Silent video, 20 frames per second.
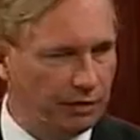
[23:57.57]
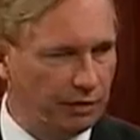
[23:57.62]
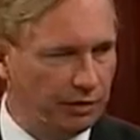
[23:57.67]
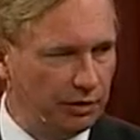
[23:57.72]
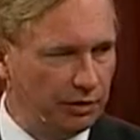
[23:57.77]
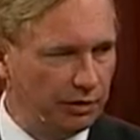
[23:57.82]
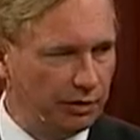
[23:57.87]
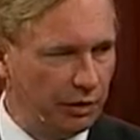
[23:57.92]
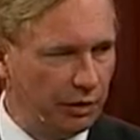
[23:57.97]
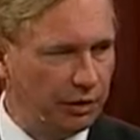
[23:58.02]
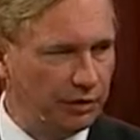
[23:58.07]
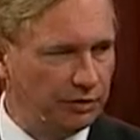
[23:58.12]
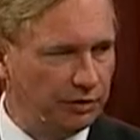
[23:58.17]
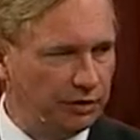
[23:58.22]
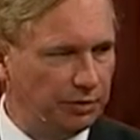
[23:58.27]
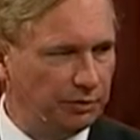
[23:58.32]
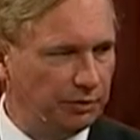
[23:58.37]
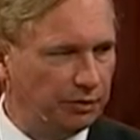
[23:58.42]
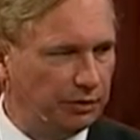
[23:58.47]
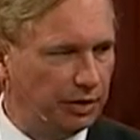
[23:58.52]

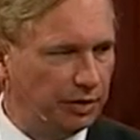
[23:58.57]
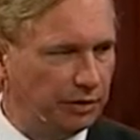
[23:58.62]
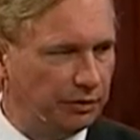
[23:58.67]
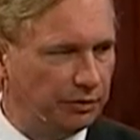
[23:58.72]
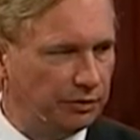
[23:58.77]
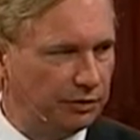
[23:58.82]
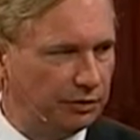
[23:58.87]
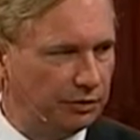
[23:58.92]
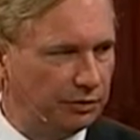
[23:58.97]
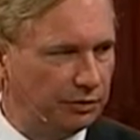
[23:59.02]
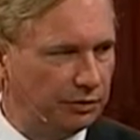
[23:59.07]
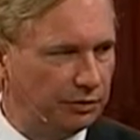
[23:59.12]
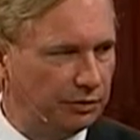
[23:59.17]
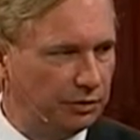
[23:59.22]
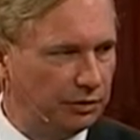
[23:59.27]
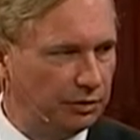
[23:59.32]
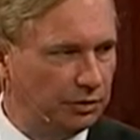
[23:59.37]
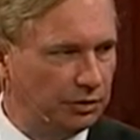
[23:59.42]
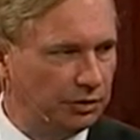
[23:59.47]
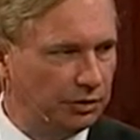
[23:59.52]
calls himself
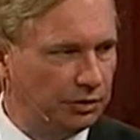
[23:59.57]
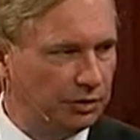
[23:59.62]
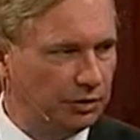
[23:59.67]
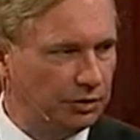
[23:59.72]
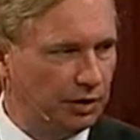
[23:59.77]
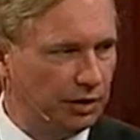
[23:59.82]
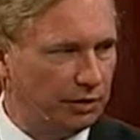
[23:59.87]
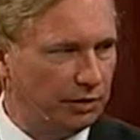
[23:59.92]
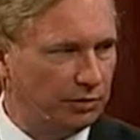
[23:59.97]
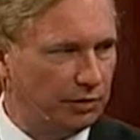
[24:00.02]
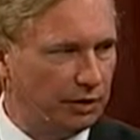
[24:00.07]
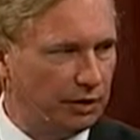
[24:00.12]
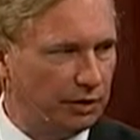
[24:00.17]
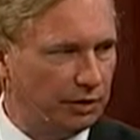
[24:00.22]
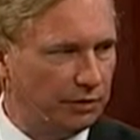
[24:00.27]
the Son of God.